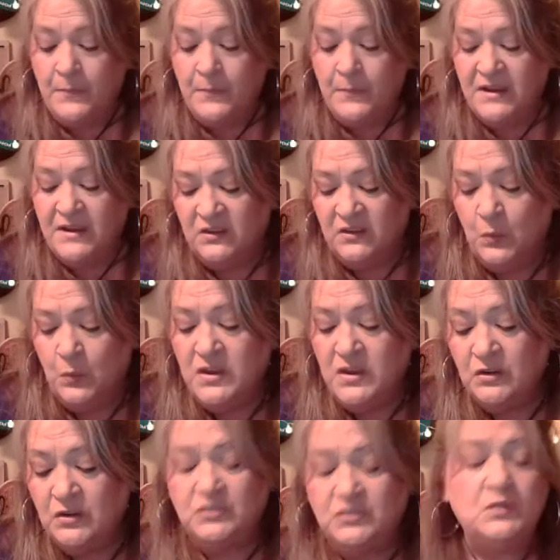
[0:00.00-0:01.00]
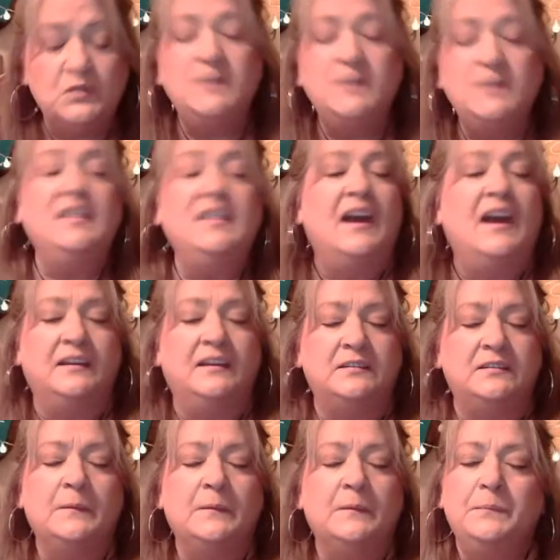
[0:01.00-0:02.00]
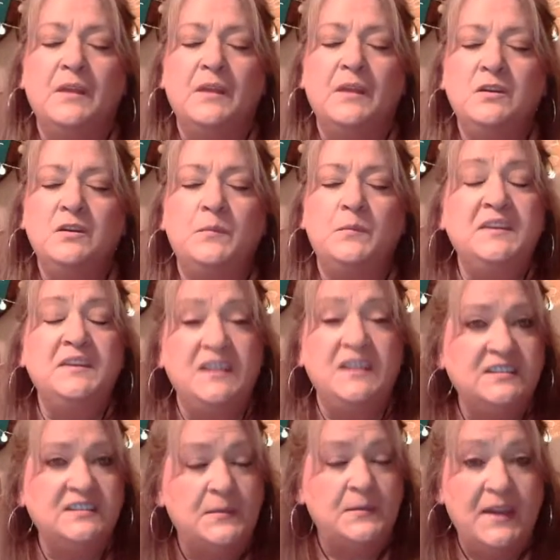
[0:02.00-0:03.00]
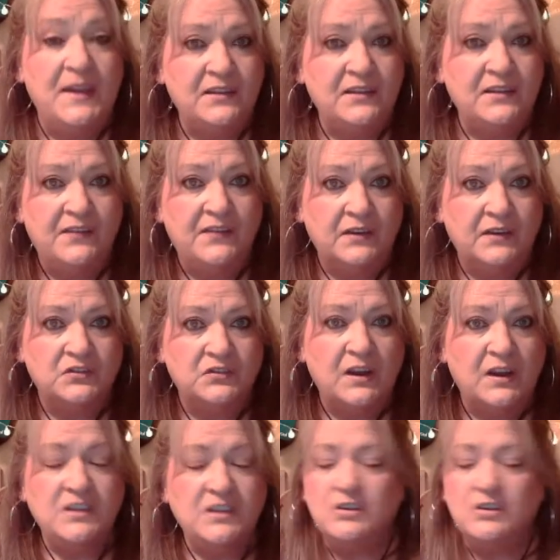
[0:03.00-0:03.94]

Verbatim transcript: Because when you're doing that, you're beginning to manifest, right?